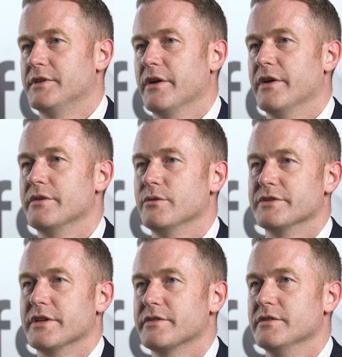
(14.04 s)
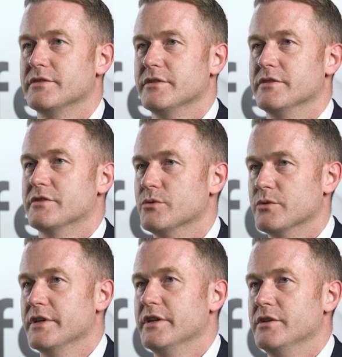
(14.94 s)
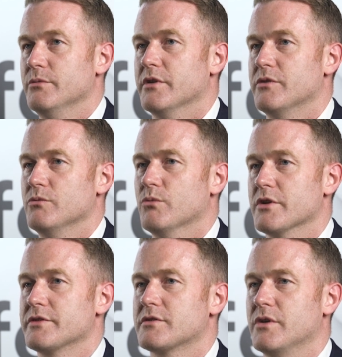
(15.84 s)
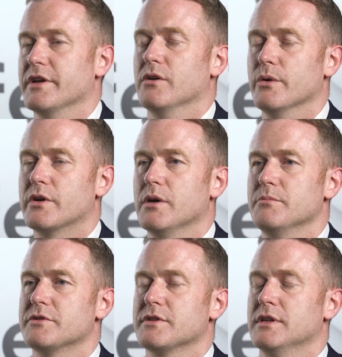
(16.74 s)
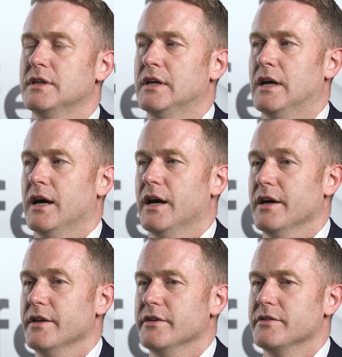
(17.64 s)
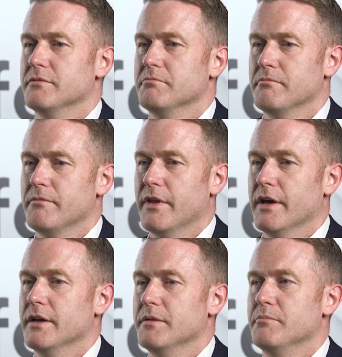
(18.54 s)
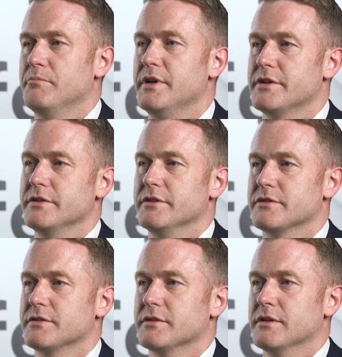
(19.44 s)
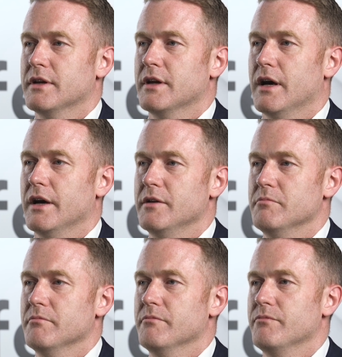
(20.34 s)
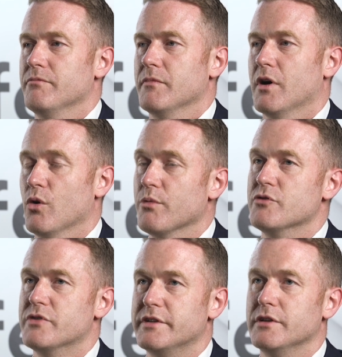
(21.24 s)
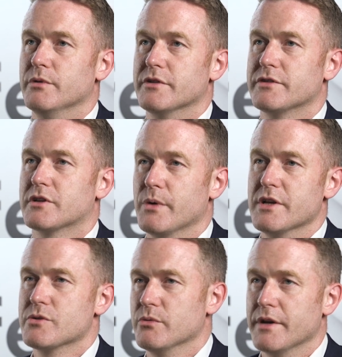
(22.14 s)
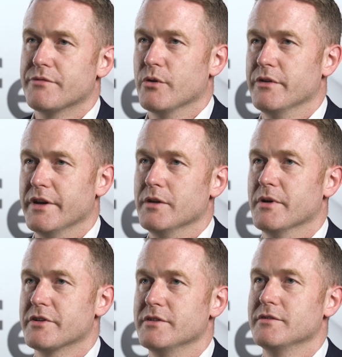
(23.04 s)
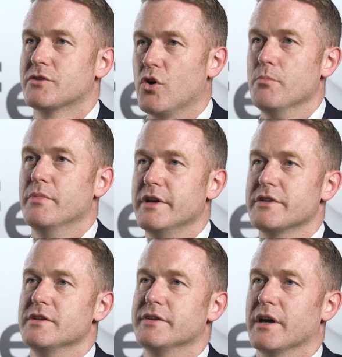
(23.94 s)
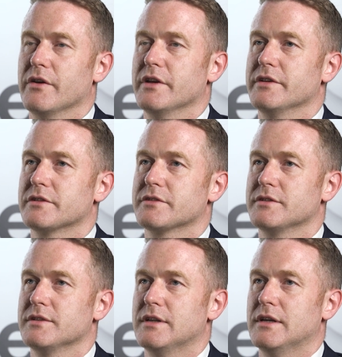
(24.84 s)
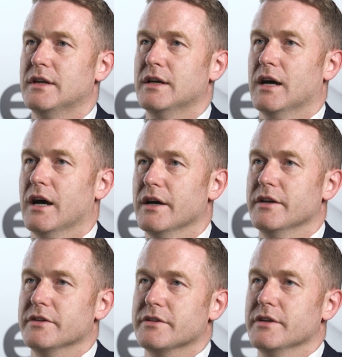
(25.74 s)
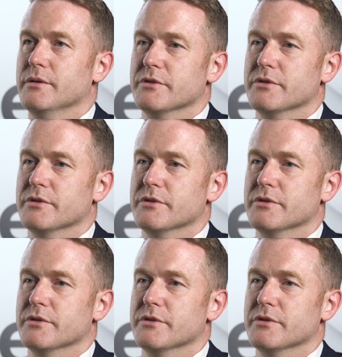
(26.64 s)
diuretic resistance is associated with worse clinical outcomes and that patients um, are often treated with sequential nephron inhibition, combination diuretics. And it